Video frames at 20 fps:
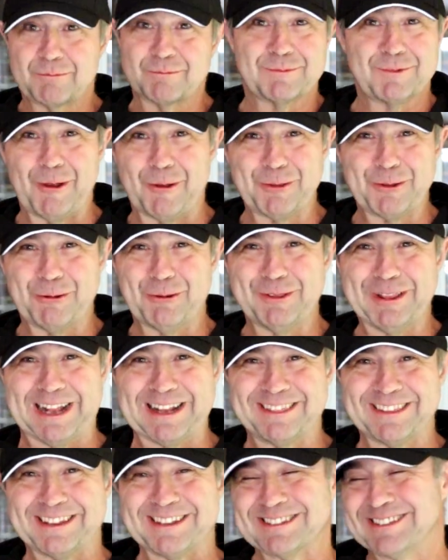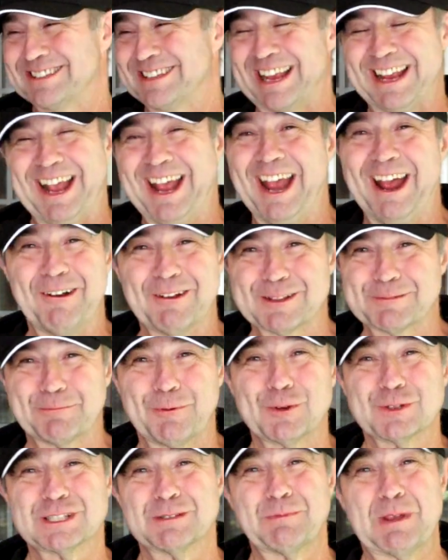don't do it like this. Say how it's
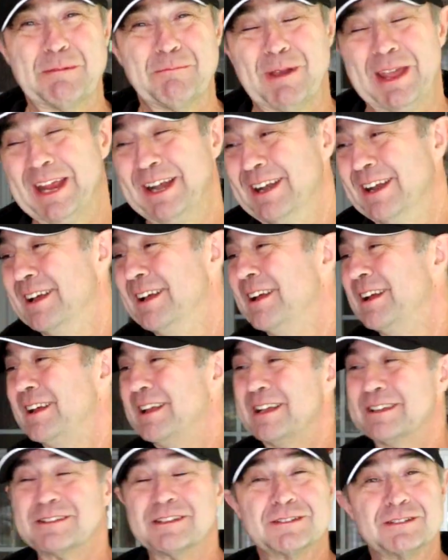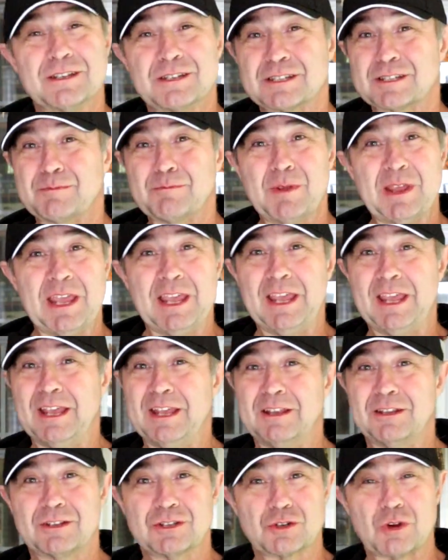supposed to be made. This is just
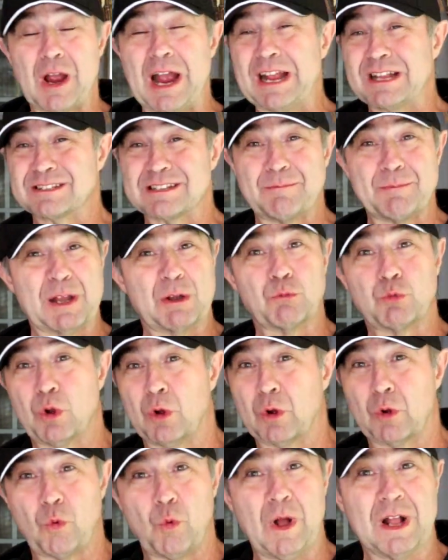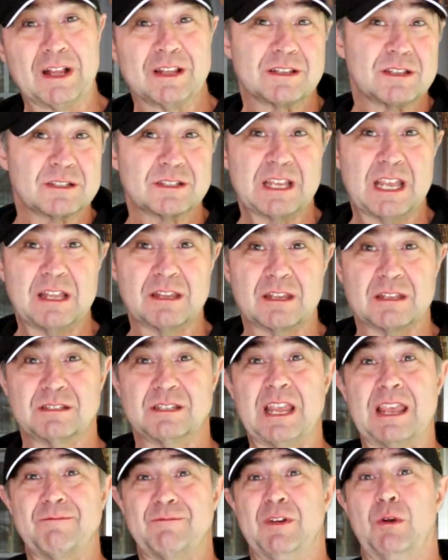me trying something real quick to see
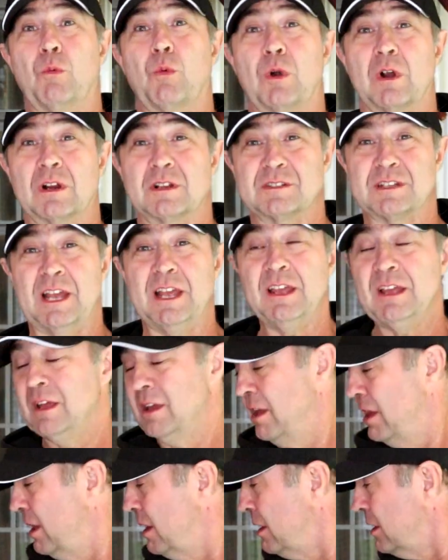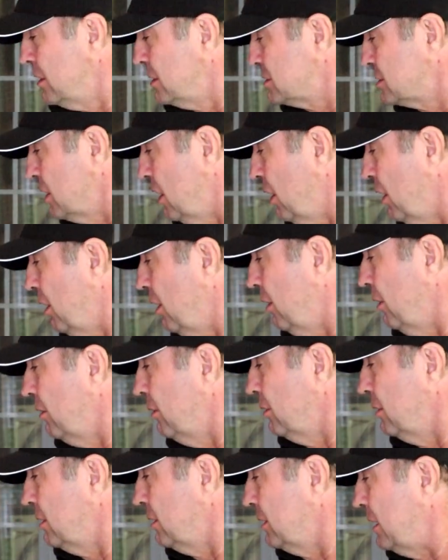if it works, eh?
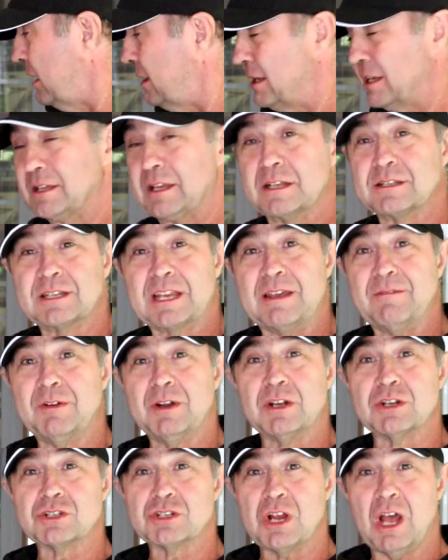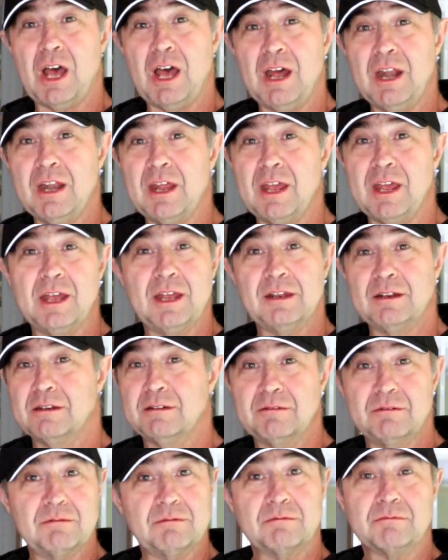So let's give it a shot
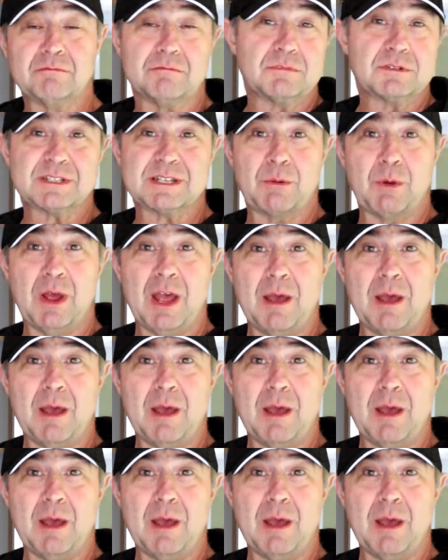and see what